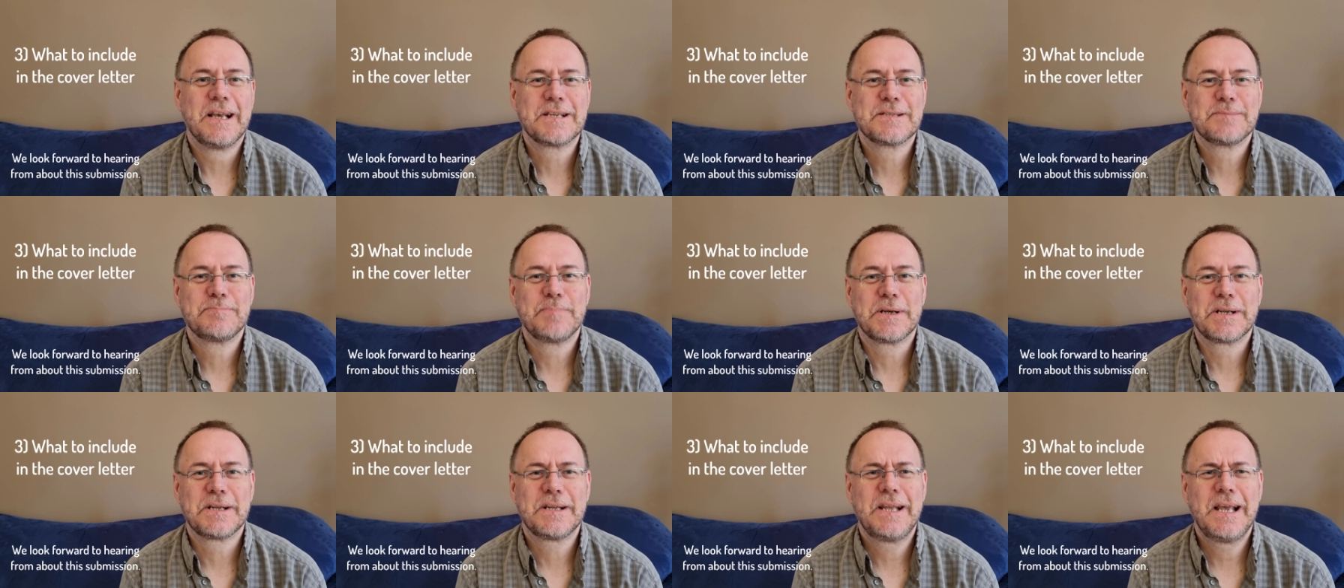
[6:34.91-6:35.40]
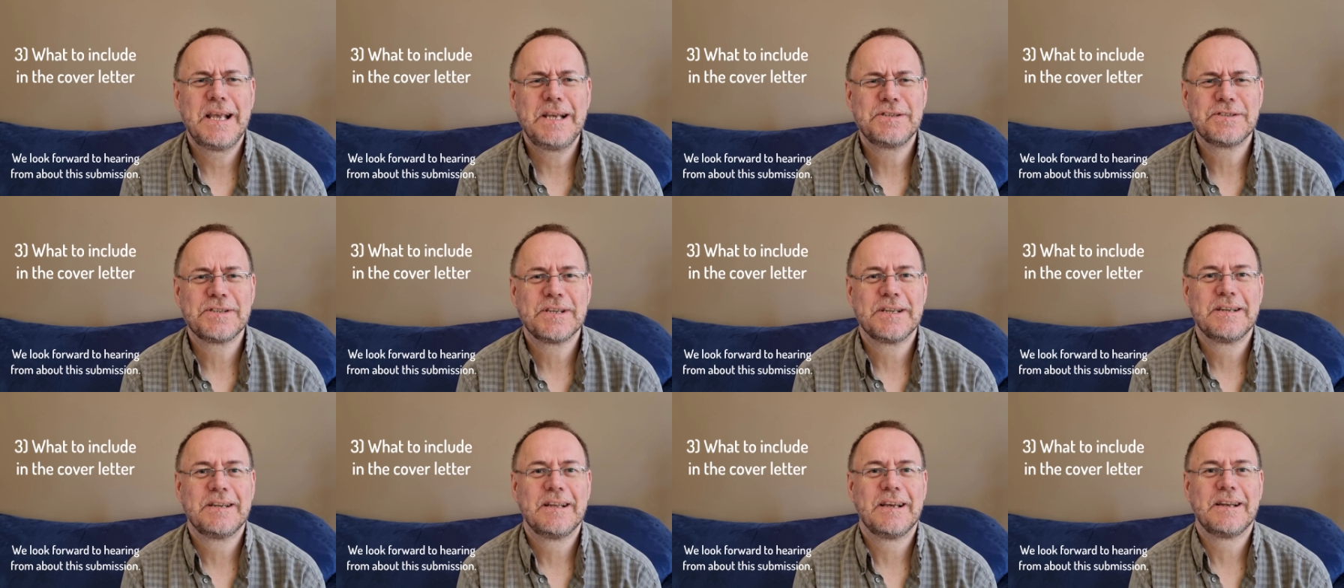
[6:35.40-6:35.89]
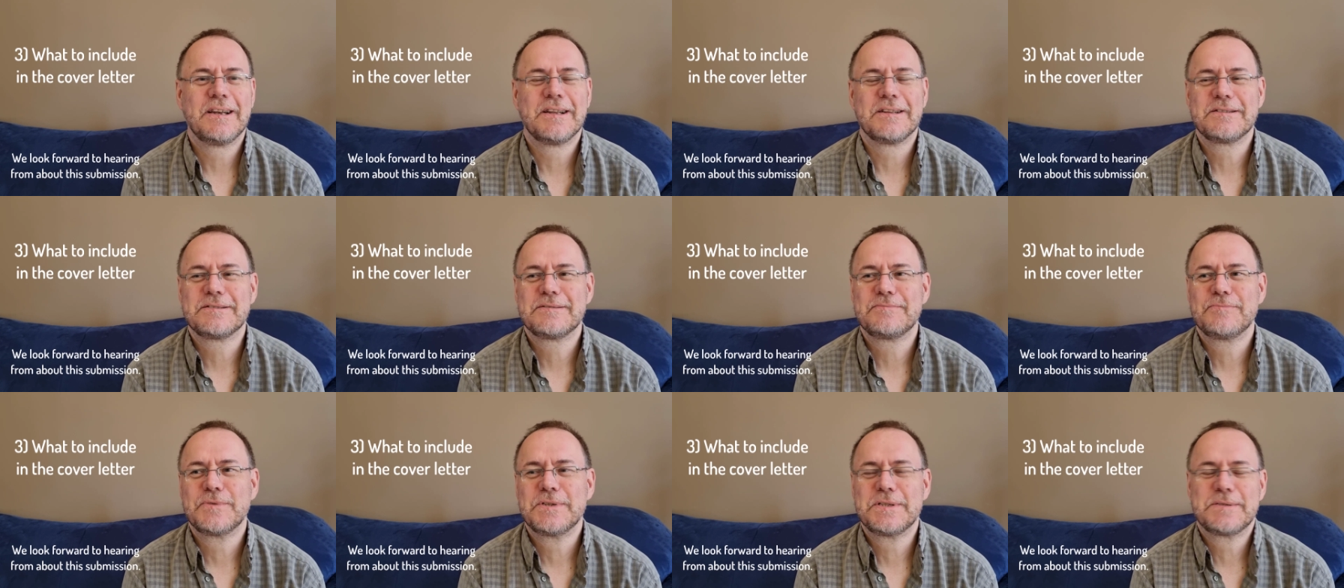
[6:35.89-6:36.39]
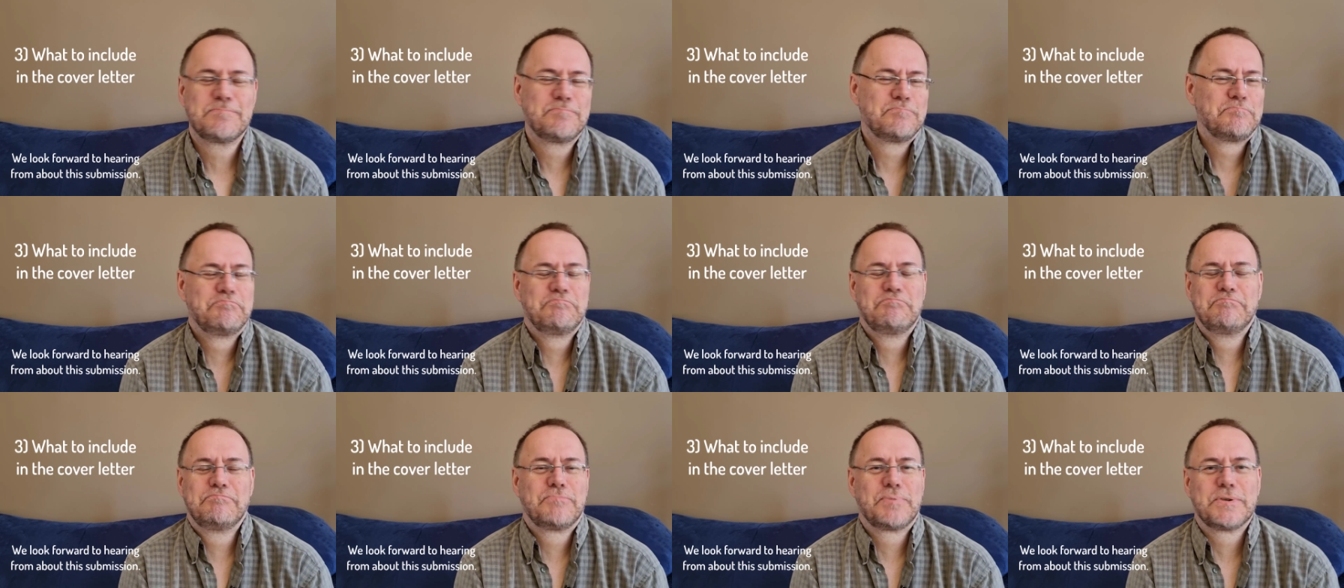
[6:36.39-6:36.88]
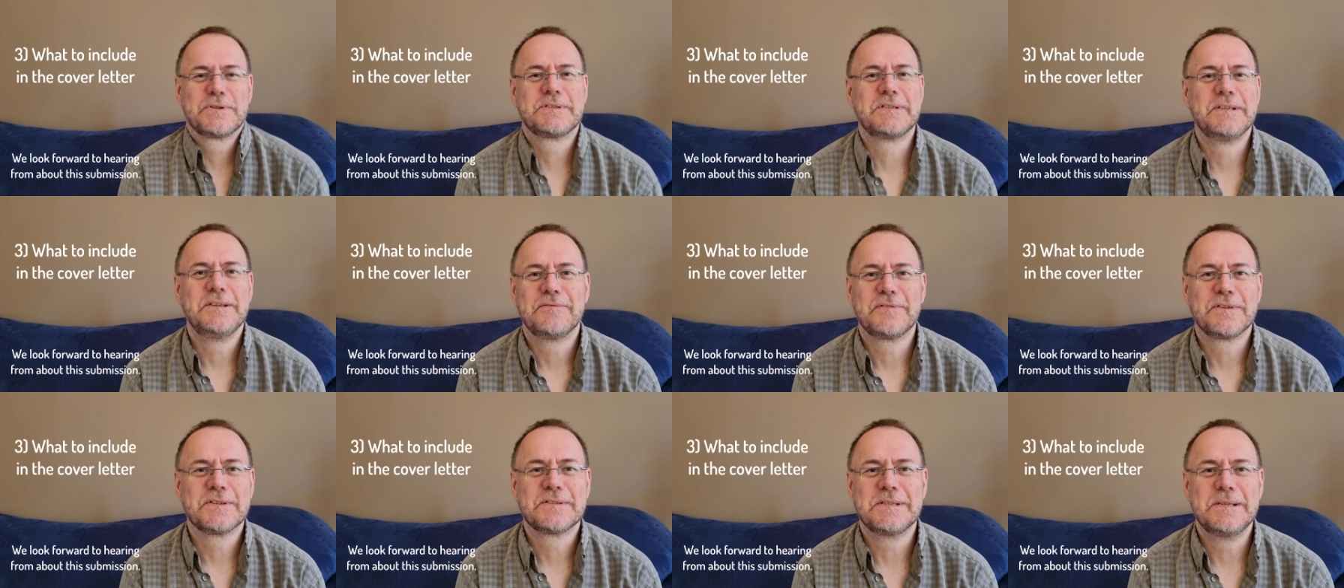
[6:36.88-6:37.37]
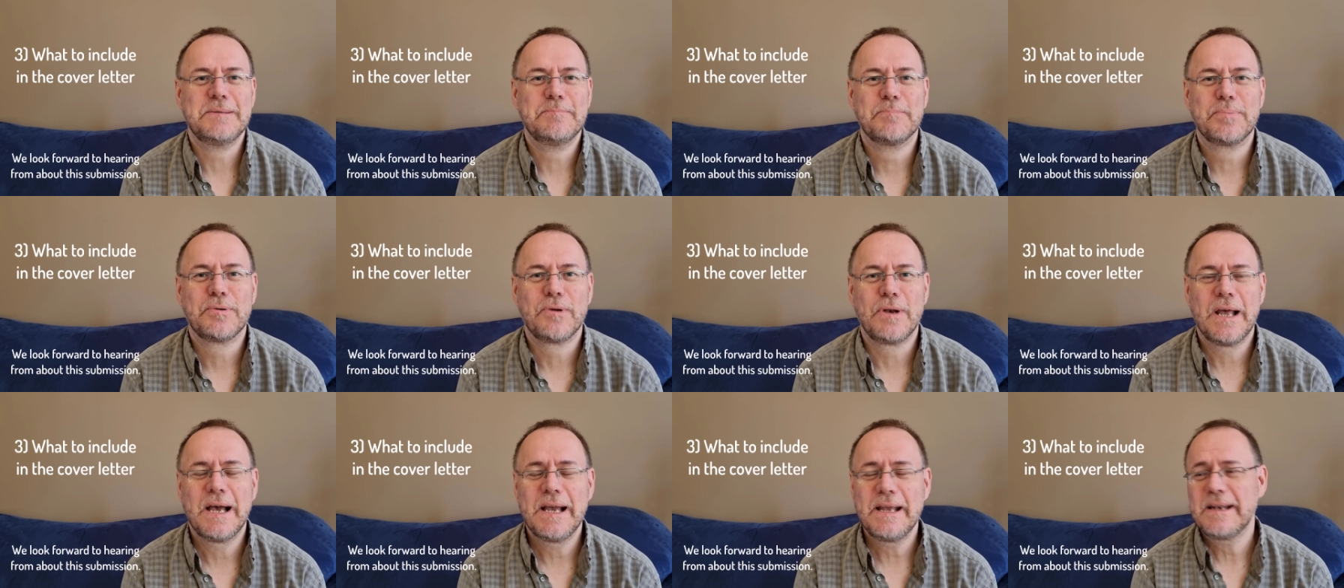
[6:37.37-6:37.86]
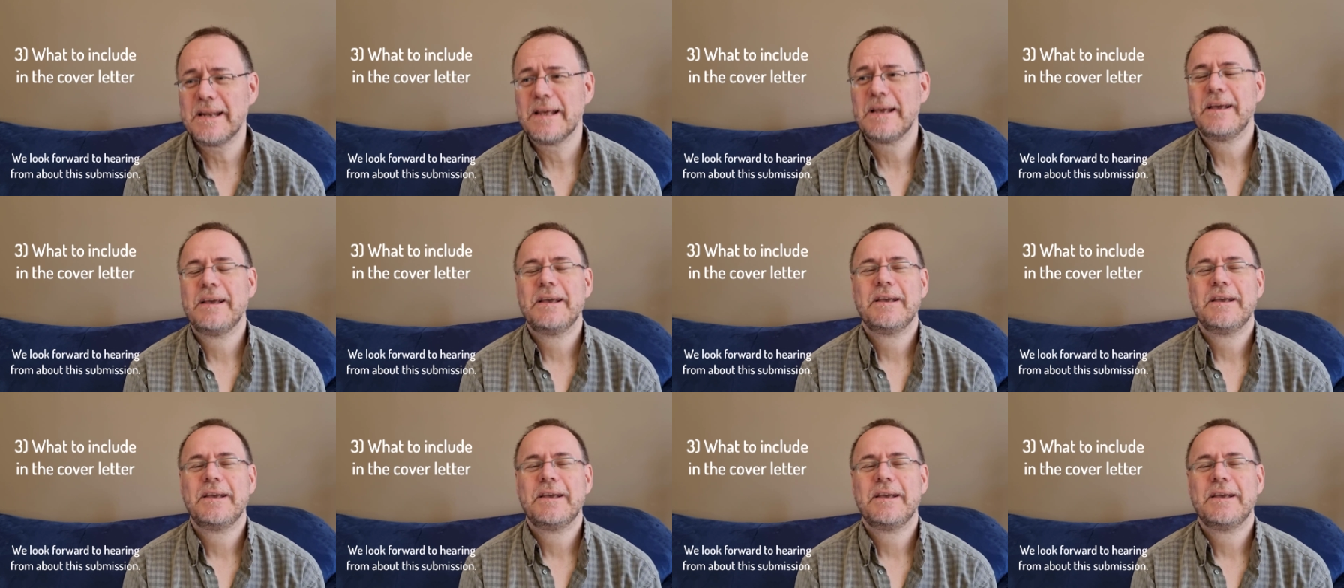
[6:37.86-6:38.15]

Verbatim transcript: expectation and it is perceived as impolite.